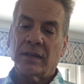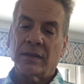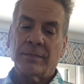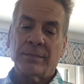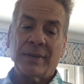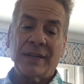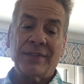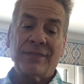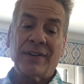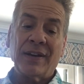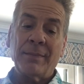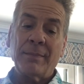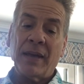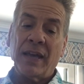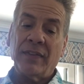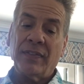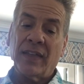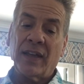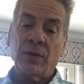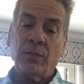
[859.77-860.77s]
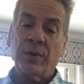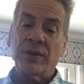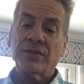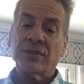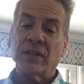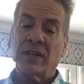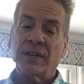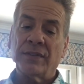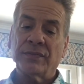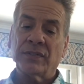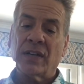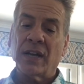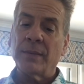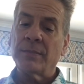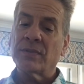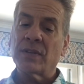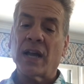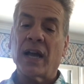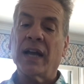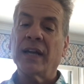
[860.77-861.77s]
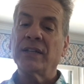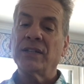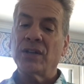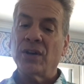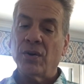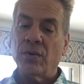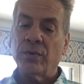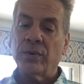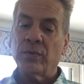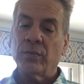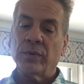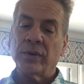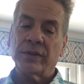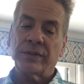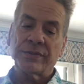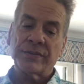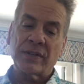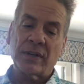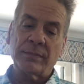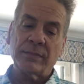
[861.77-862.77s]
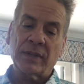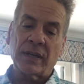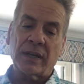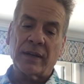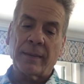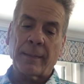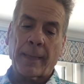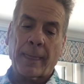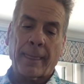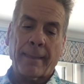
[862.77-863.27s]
But if I make that wish enough times, I know it will someday.